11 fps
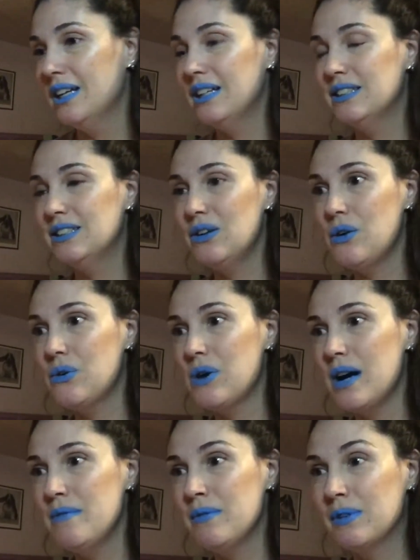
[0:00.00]
So
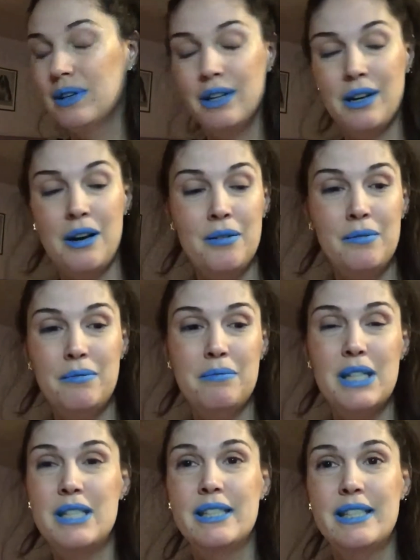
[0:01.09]
I on
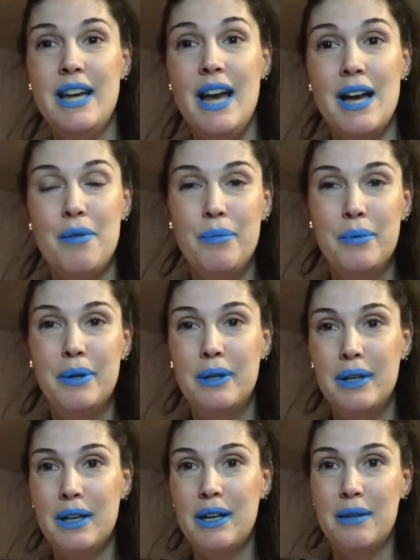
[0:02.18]
my Snap,
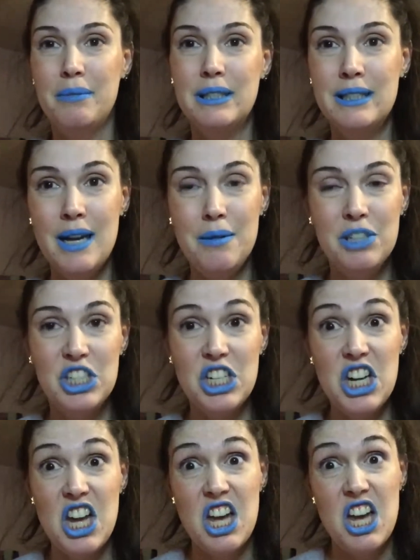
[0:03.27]
on my
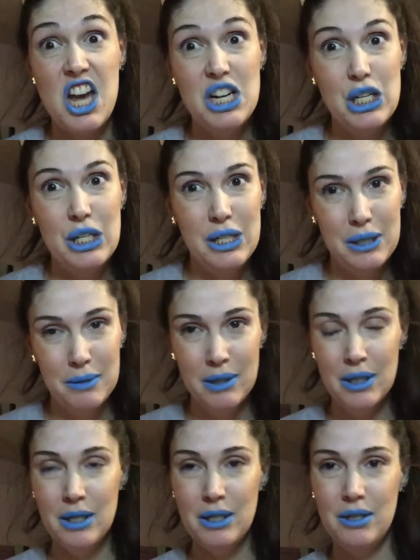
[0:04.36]
Snapchat.
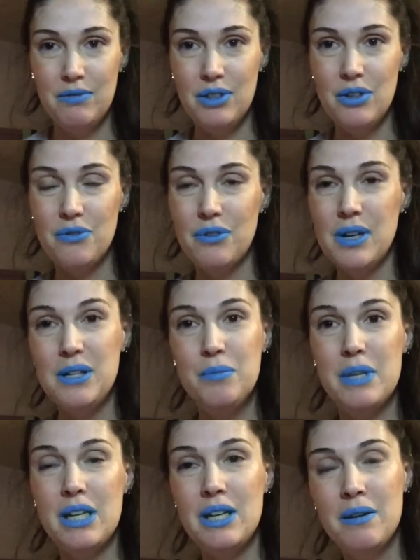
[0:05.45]
If you don't follow
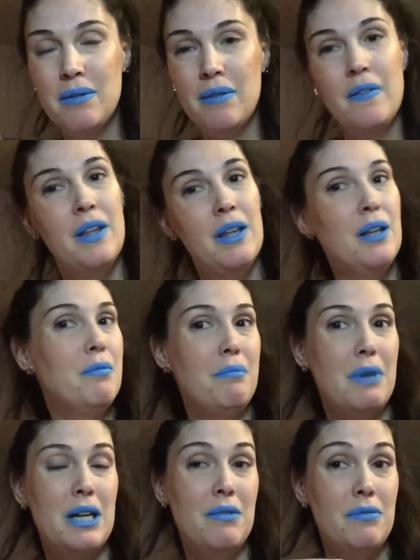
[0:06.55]
me,
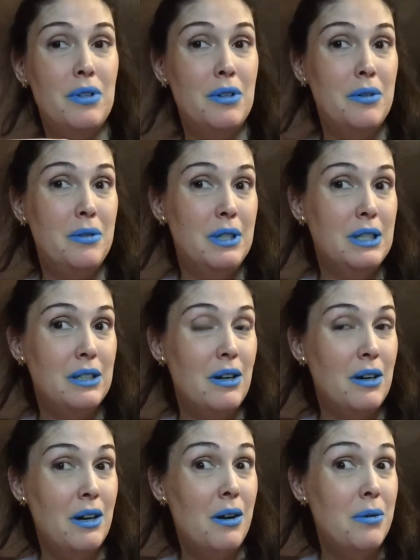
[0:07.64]
my info is
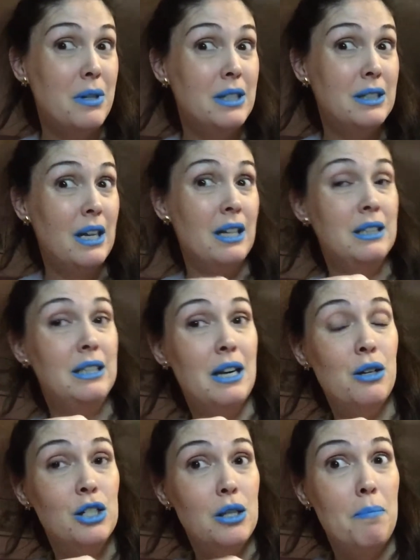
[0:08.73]
always
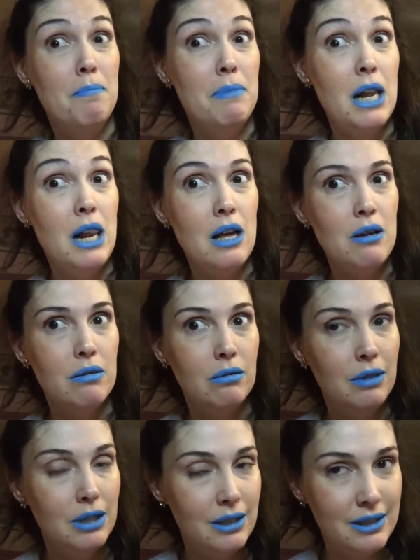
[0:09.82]
down below